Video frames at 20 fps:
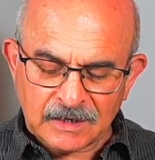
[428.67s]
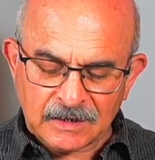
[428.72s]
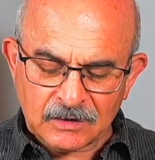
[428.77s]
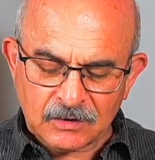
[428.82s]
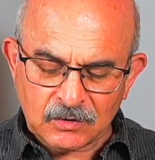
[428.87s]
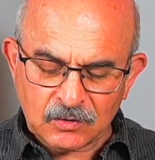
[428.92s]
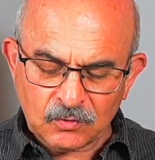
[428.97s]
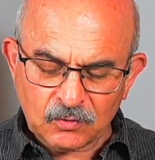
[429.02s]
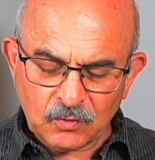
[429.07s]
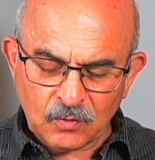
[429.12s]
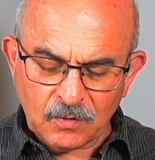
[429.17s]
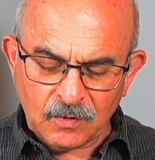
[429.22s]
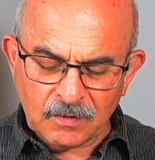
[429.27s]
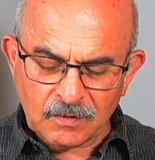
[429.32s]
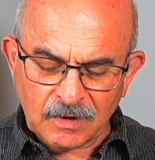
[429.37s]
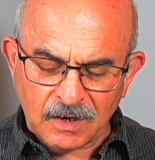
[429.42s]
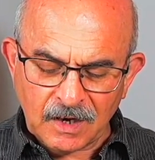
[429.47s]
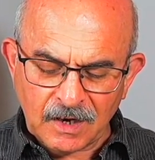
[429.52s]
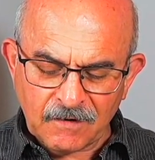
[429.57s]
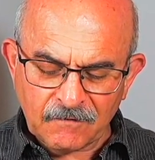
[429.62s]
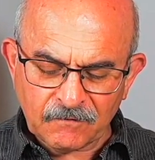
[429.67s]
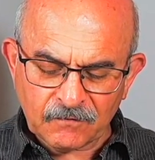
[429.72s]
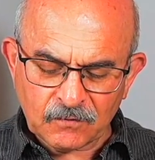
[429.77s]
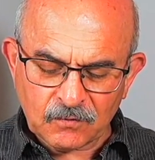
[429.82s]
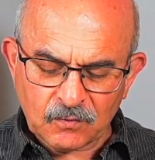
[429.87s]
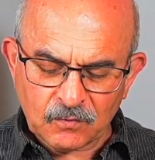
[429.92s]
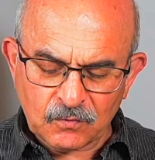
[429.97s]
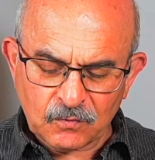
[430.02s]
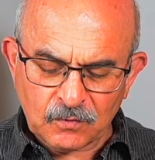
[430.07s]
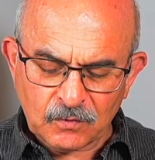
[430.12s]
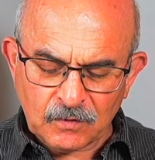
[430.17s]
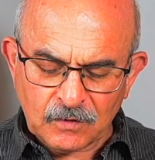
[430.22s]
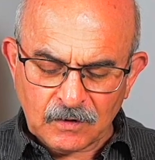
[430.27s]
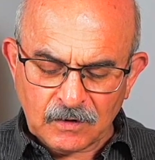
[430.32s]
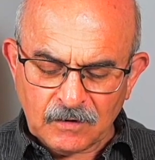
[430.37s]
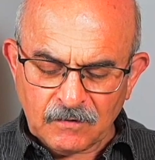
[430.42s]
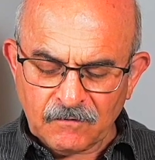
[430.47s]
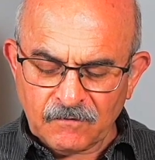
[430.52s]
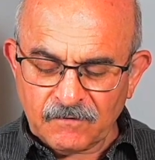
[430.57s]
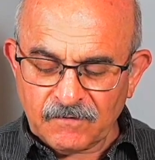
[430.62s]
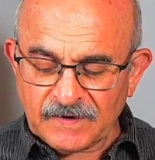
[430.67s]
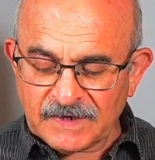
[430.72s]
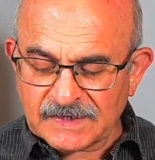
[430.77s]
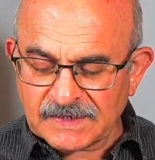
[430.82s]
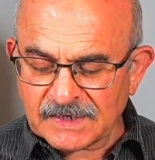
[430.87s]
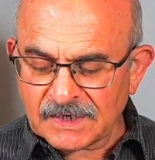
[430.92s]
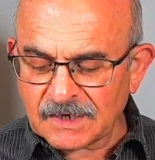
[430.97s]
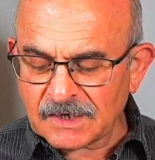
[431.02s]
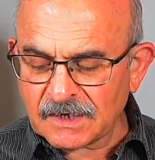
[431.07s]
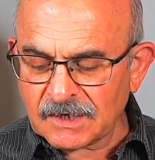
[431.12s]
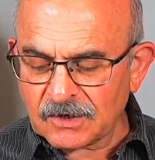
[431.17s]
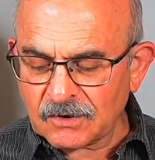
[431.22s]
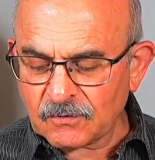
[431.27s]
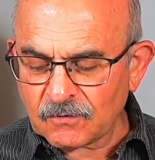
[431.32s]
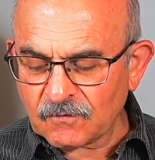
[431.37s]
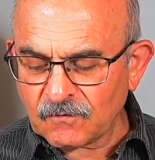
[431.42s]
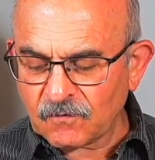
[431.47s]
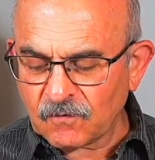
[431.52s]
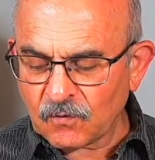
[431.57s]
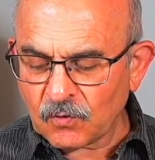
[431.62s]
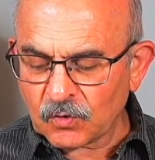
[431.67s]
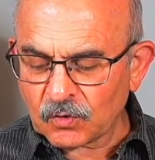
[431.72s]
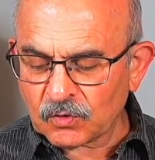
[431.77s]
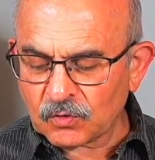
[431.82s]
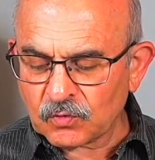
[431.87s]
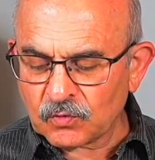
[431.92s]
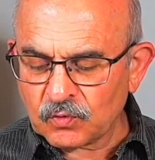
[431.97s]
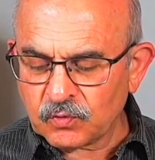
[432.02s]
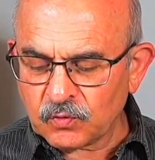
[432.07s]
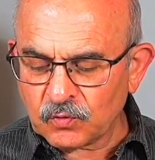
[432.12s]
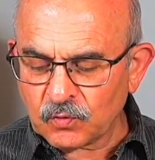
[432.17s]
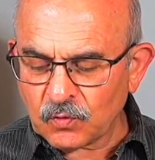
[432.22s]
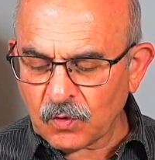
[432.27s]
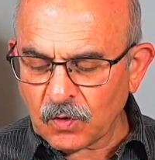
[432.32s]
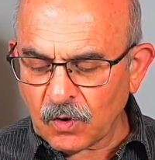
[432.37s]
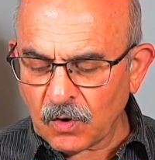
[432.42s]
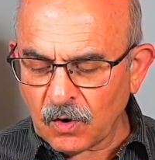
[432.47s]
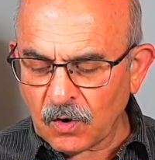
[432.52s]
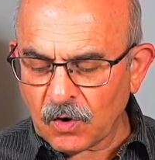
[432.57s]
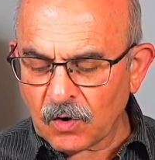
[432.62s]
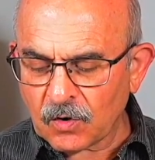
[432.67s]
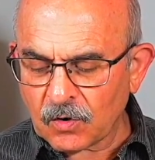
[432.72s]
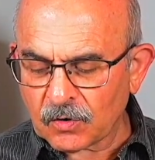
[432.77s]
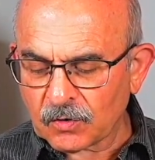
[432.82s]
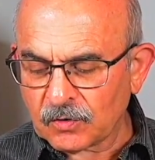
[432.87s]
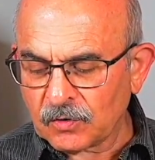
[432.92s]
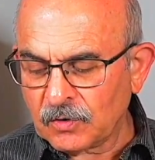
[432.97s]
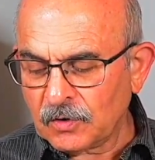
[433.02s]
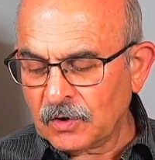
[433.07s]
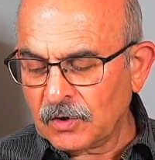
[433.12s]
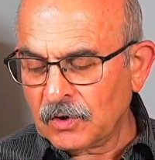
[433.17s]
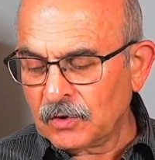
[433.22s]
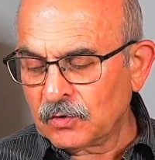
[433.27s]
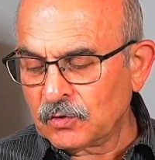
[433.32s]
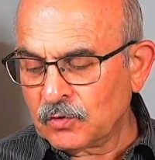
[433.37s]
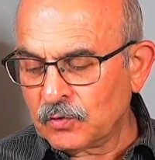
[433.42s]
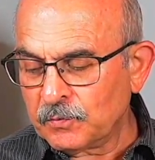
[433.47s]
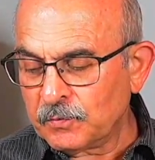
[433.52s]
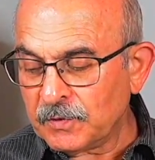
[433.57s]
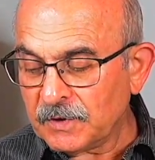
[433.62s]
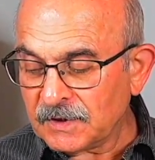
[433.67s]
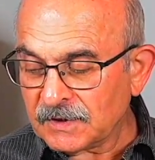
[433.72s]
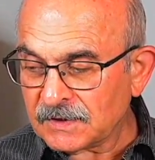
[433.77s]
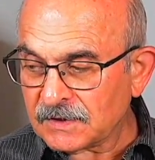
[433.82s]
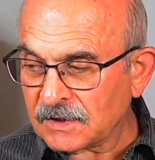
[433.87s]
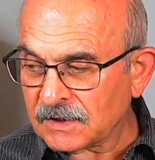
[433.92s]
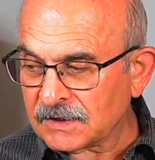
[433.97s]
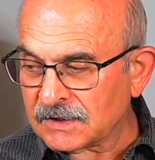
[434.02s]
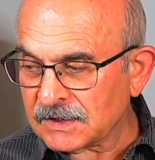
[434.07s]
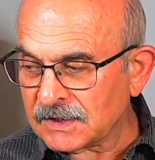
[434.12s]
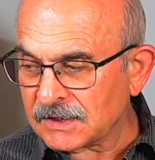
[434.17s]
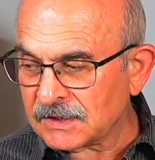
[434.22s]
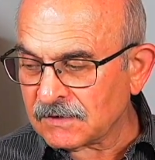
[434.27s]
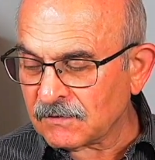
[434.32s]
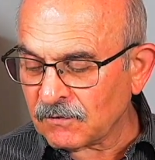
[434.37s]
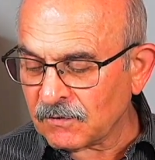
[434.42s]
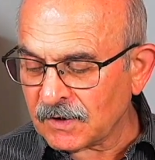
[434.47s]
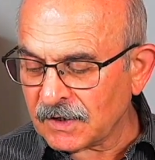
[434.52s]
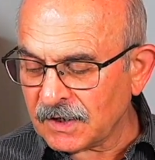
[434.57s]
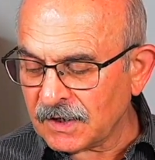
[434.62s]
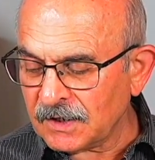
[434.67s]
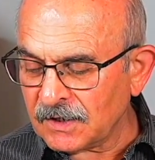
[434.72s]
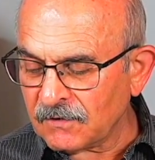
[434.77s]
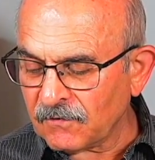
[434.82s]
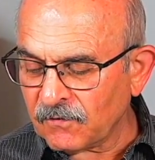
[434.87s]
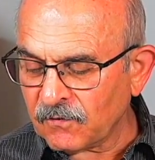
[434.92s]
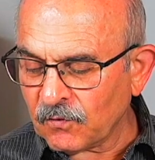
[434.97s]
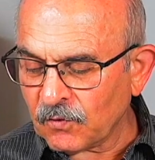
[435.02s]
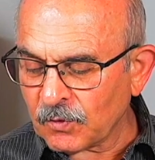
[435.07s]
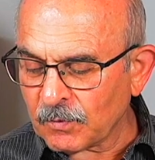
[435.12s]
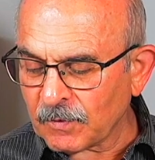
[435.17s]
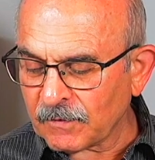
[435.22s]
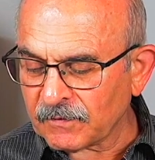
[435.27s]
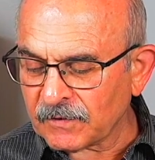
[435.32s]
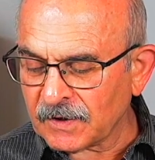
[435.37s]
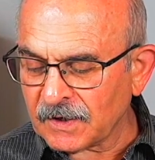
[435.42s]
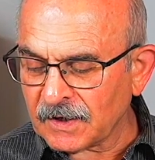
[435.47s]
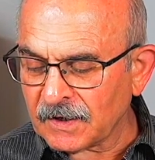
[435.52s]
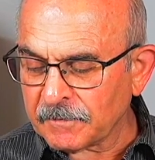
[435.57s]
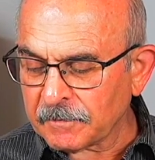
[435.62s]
You don't have to physically work too hard to be successful in the form of the